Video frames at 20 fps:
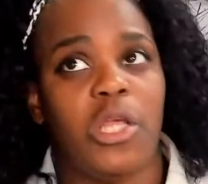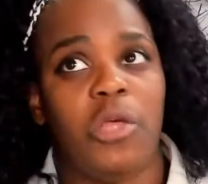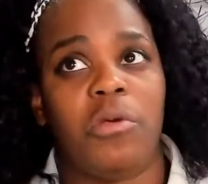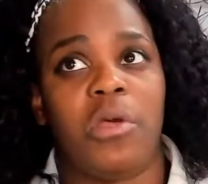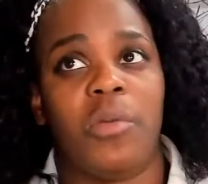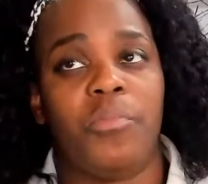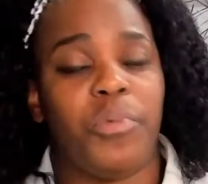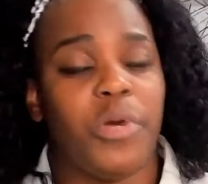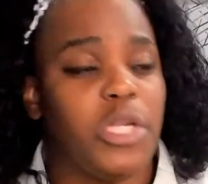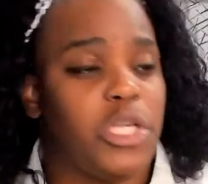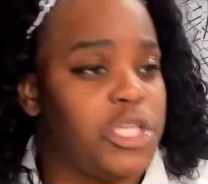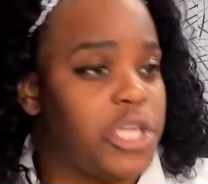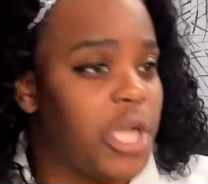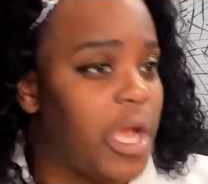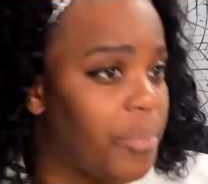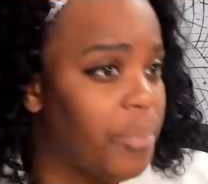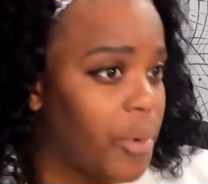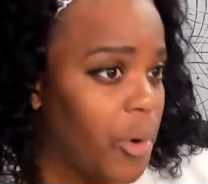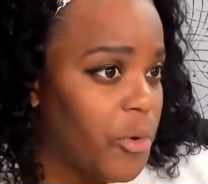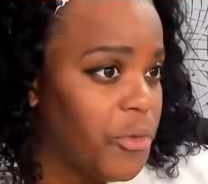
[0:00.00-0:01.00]
You can put
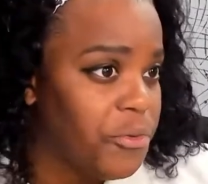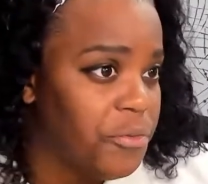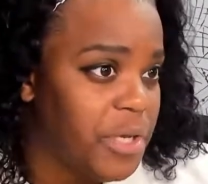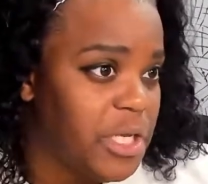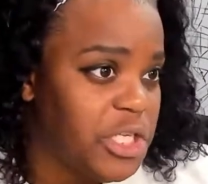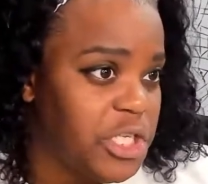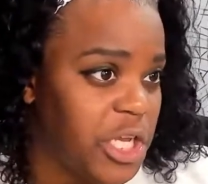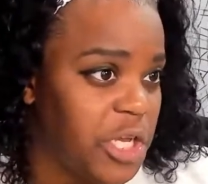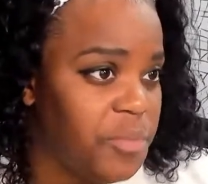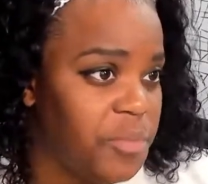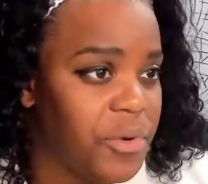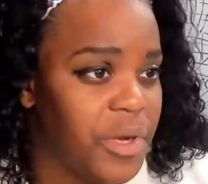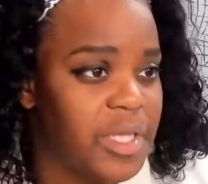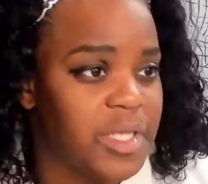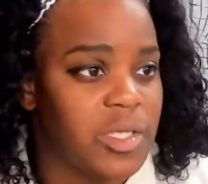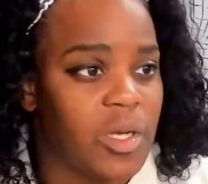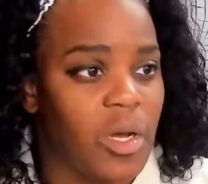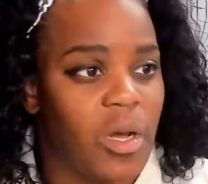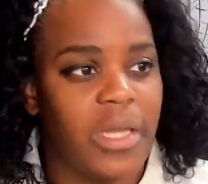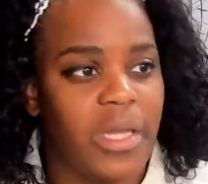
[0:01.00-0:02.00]
Jet Pro 3G
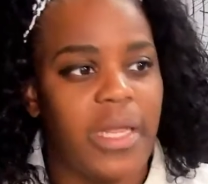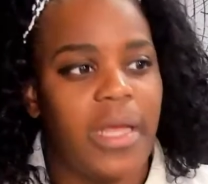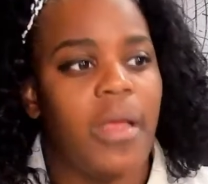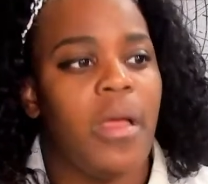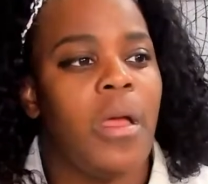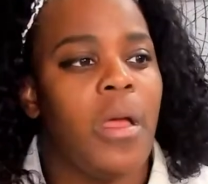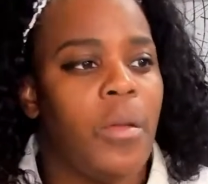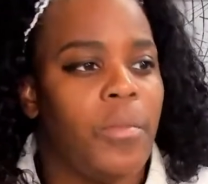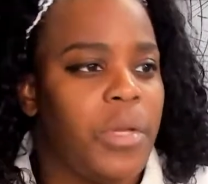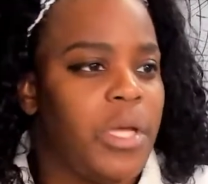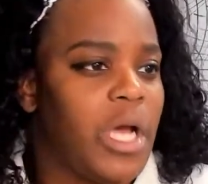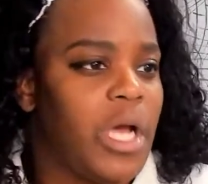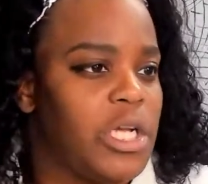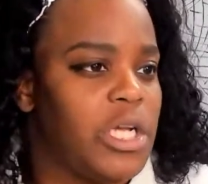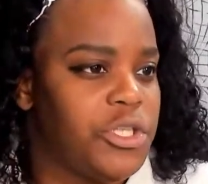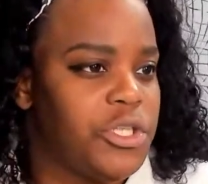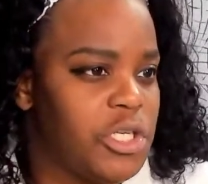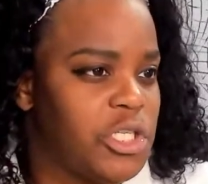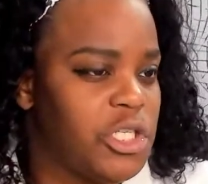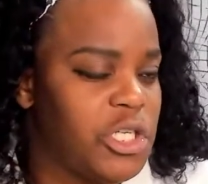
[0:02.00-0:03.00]
prints on it,
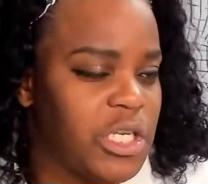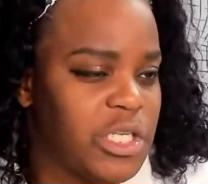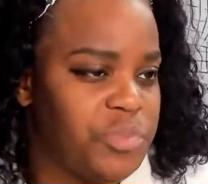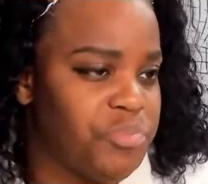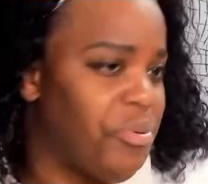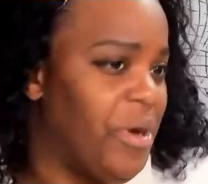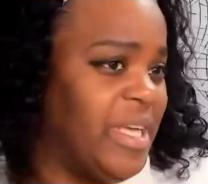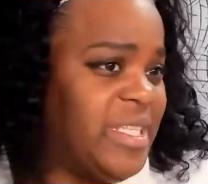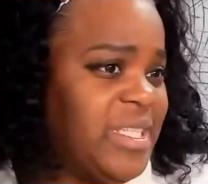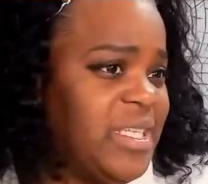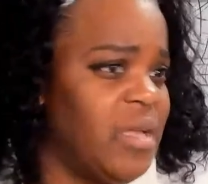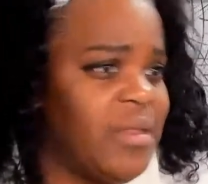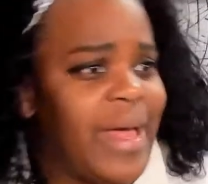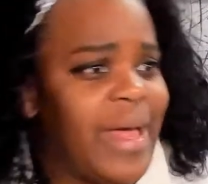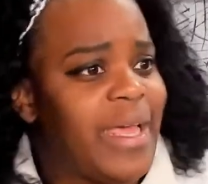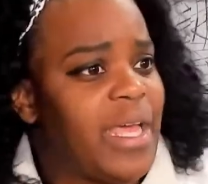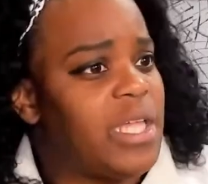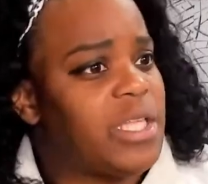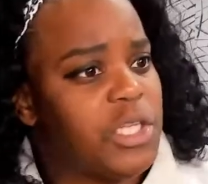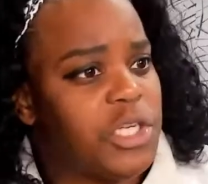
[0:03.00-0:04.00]
because you're just pressing
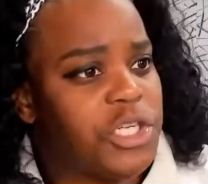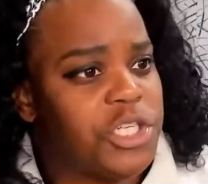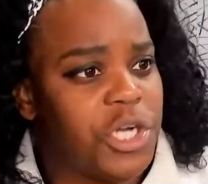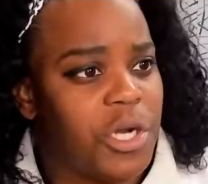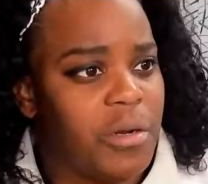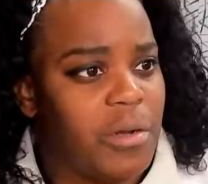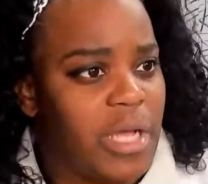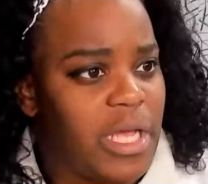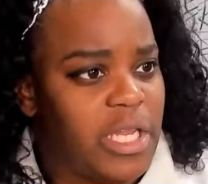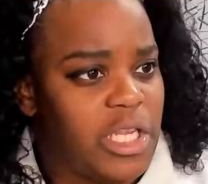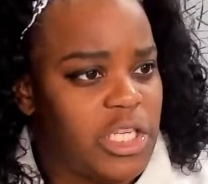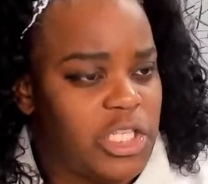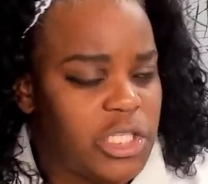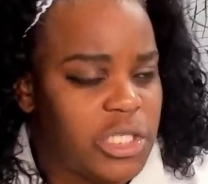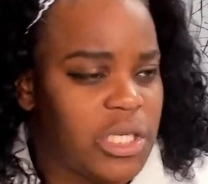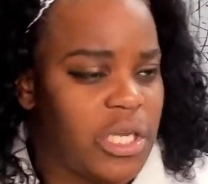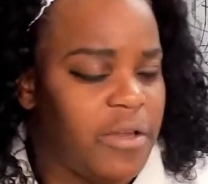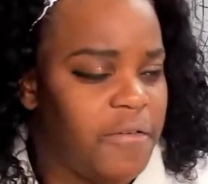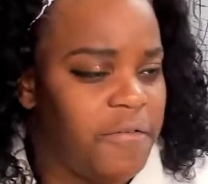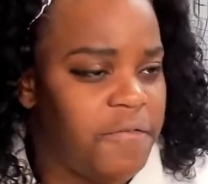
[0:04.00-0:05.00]
like it's a shirt and it's
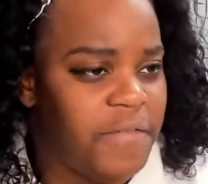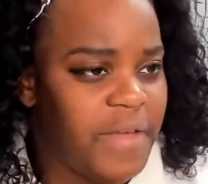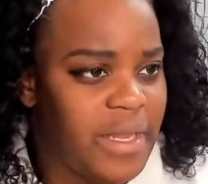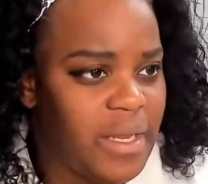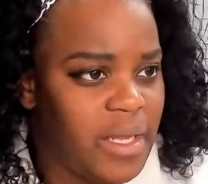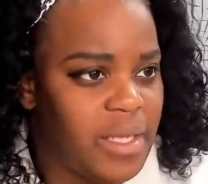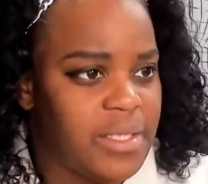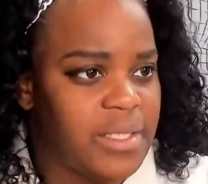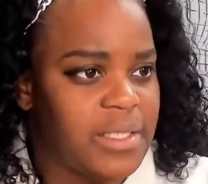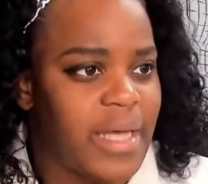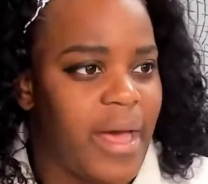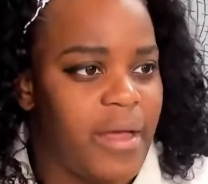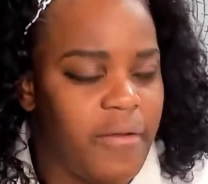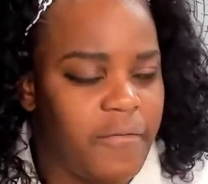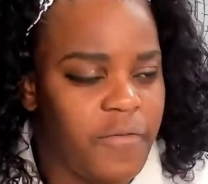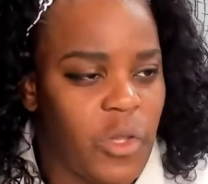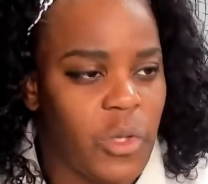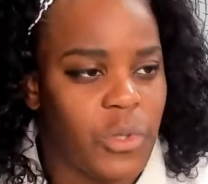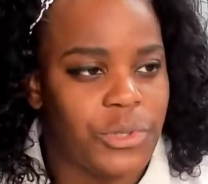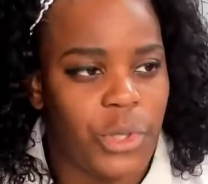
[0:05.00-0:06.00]
just going to fit inside
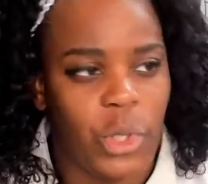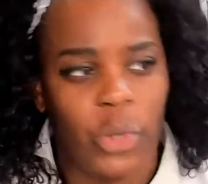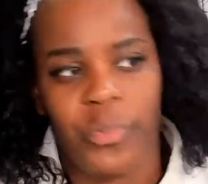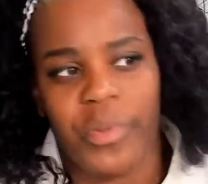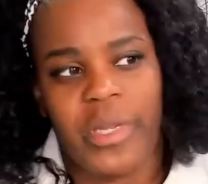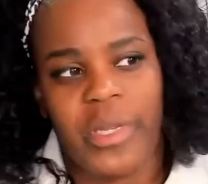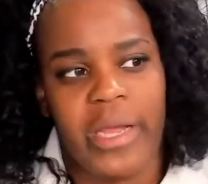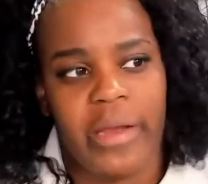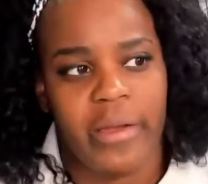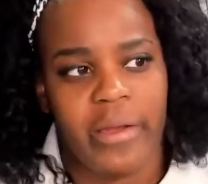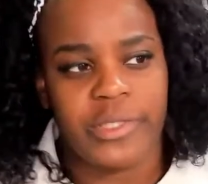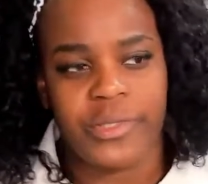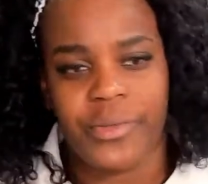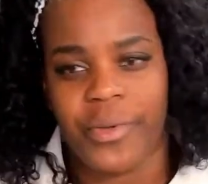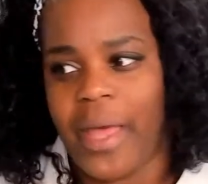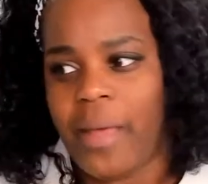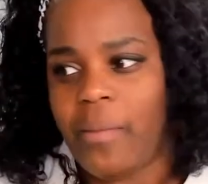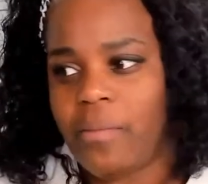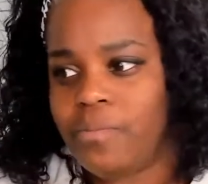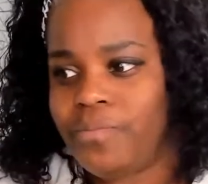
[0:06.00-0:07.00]
of those open areas.
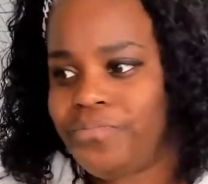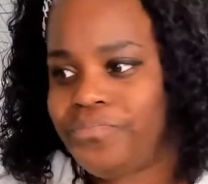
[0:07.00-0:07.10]
Okay.